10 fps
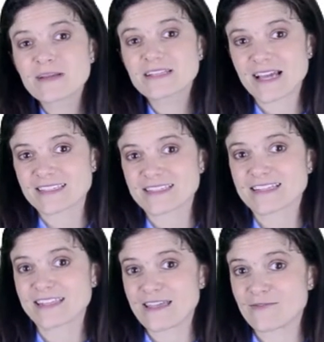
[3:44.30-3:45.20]

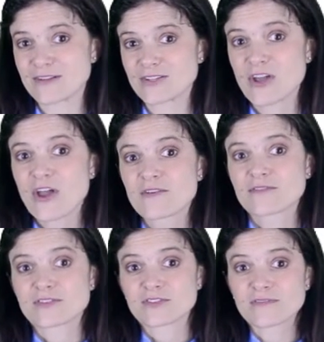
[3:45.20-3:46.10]
agnostic language
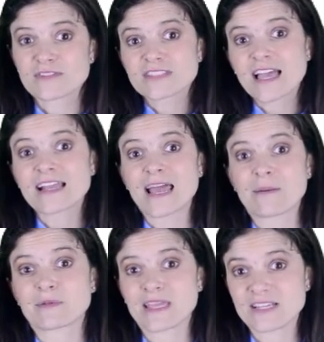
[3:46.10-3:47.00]
for server side
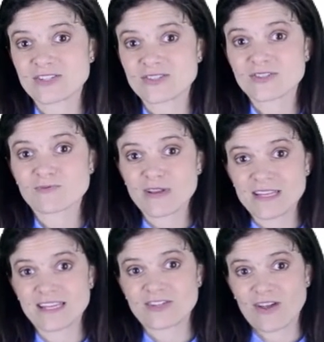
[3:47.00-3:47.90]
applications
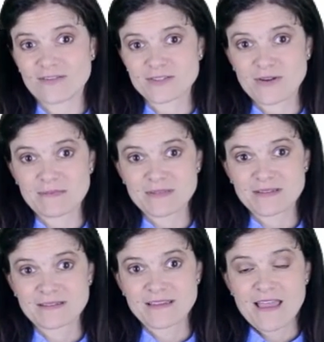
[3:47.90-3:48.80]
written in JavaScript.
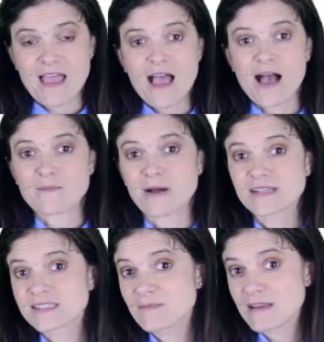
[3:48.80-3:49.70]

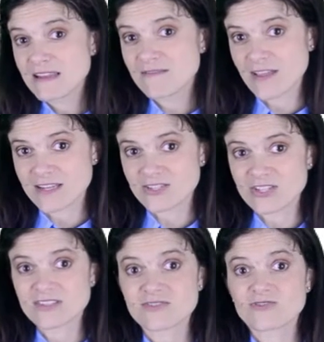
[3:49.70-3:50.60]
Amongst many
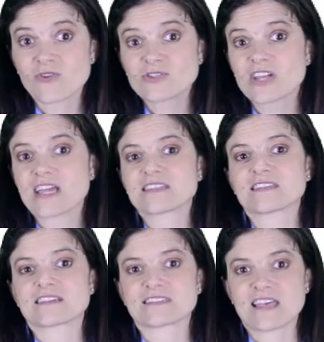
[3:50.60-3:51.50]
advantages, Node.js
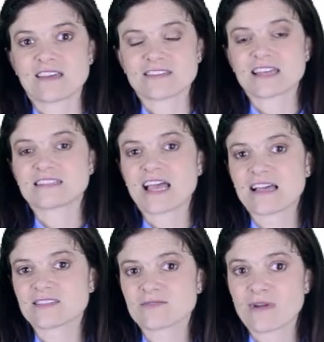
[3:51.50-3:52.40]
excels at
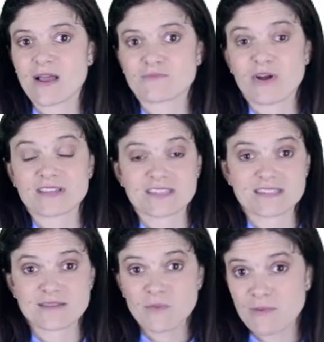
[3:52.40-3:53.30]
tasks around
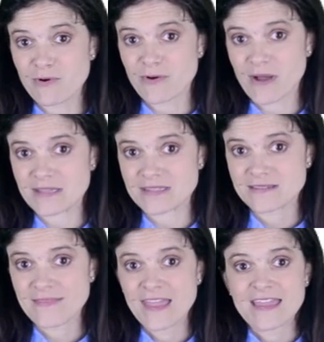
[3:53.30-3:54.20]
processing web requests.
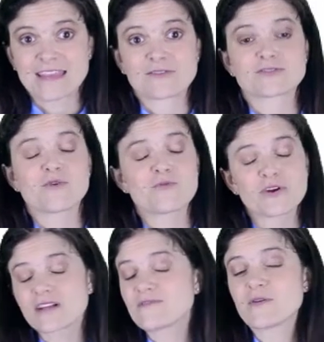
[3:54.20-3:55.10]
Now, don't
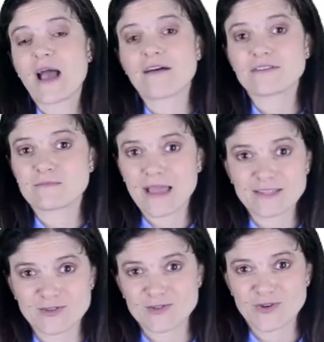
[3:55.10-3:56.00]
worry if you haven't
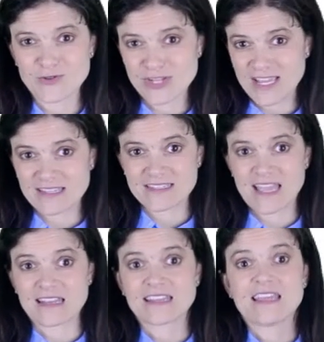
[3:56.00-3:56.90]
mastered Node.js
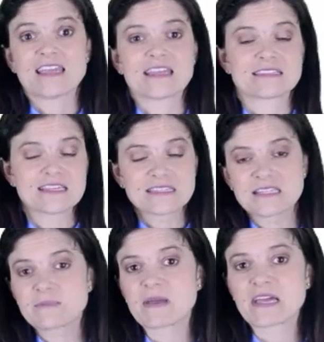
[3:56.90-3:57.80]
yet. It's easy
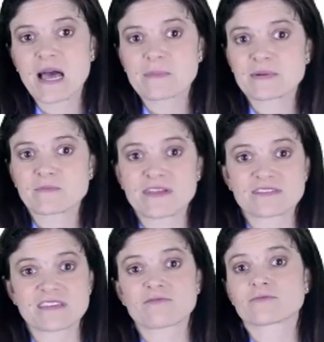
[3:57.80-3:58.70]
to pick up, and we have
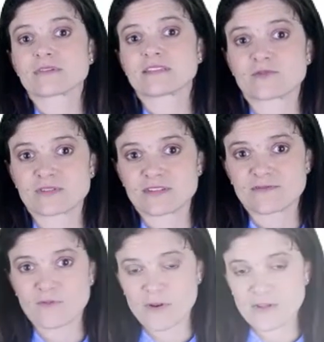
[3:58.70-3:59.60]
several resources
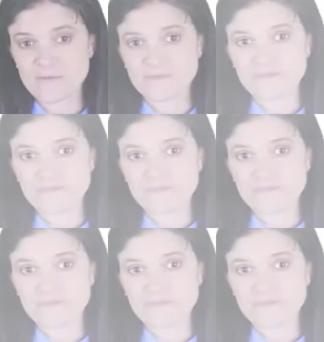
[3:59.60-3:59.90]
for you.